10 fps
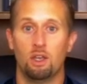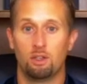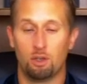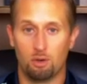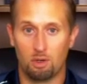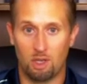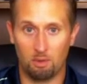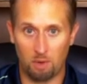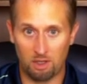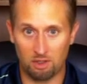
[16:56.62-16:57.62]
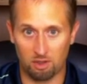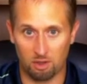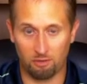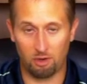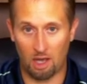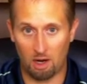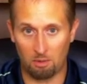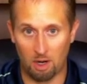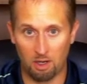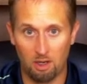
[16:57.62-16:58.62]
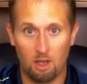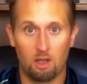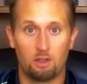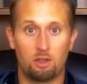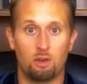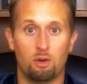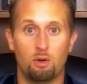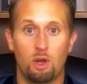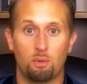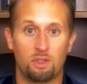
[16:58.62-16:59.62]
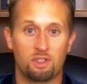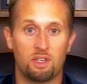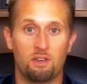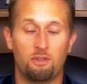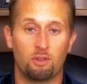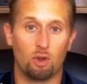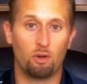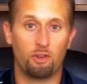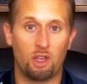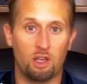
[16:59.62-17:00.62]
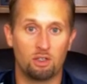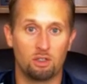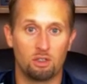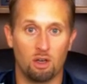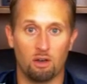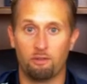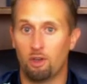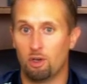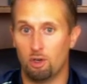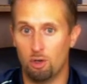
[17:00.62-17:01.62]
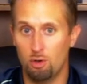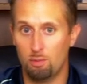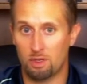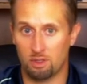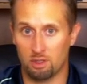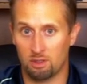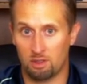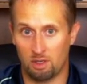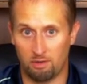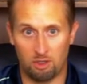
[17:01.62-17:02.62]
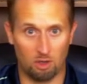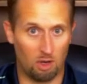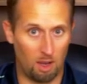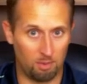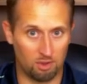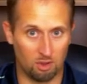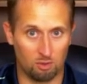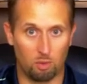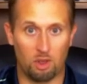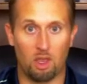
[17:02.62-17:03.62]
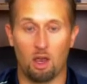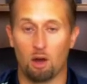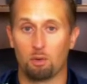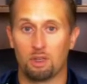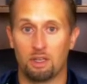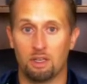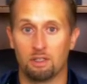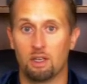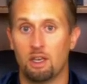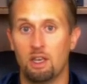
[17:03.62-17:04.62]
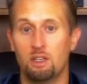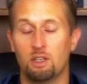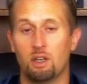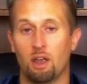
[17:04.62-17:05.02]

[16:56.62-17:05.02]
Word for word: to get registered if you're not already to receive notifications of new Busyness TV show episodes when they are released each and